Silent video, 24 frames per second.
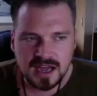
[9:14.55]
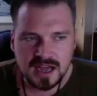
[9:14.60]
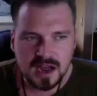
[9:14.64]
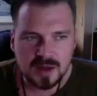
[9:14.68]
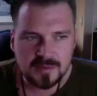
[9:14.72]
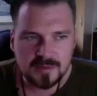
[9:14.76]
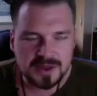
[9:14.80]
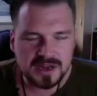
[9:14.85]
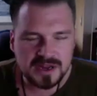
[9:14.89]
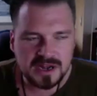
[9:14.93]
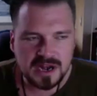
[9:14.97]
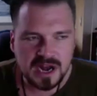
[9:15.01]

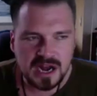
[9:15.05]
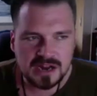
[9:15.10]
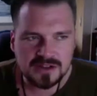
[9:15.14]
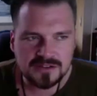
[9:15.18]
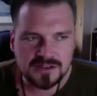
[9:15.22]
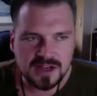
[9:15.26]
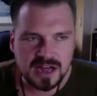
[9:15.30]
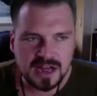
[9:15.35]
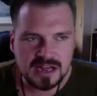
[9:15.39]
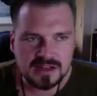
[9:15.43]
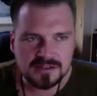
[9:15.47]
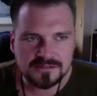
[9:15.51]
Yeah, I mean,
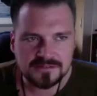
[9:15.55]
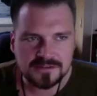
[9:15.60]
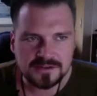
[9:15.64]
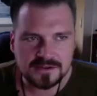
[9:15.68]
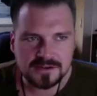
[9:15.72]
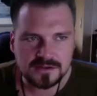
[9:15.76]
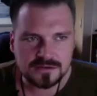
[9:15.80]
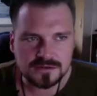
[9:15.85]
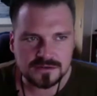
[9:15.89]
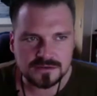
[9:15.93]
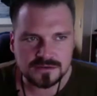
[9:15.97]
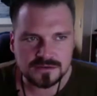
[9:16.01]
I
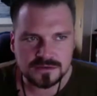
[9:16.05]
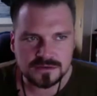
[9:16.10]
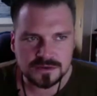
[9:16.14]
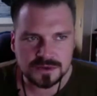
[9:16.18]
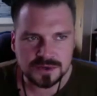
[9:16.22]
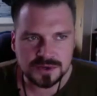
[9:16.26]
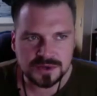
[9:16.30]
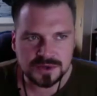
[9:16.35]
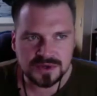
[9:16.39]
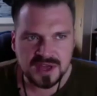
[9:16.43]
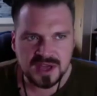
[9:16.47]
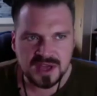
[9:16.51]
felt
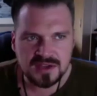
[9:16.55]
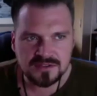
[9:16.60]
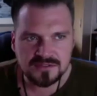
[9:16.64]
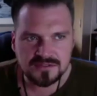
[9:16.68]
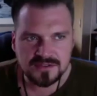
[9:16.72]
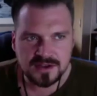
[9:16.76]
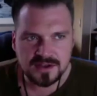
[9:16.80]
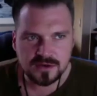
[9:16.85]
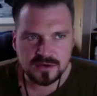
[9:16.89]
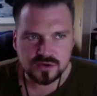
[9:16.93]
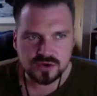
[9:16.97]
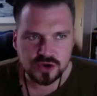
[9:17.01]

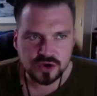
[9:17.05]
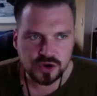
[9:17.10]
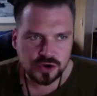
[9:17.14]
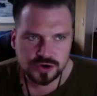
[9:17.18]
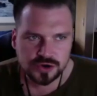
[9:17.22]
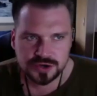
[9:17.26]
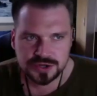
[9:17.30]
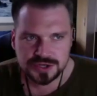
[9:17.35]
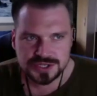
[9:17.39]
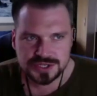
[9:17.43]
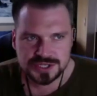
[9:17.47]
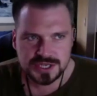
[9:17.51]
it felt
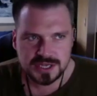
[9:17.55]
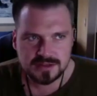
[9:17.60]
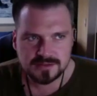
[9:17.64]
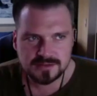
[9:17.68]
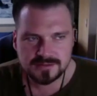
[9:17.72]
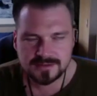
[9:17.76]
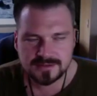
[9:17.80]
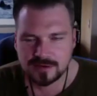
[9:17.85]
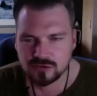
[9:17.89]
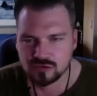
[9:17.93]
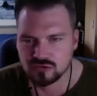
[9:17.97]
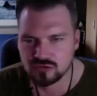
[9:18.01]

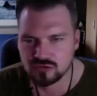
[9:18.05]
naughty, it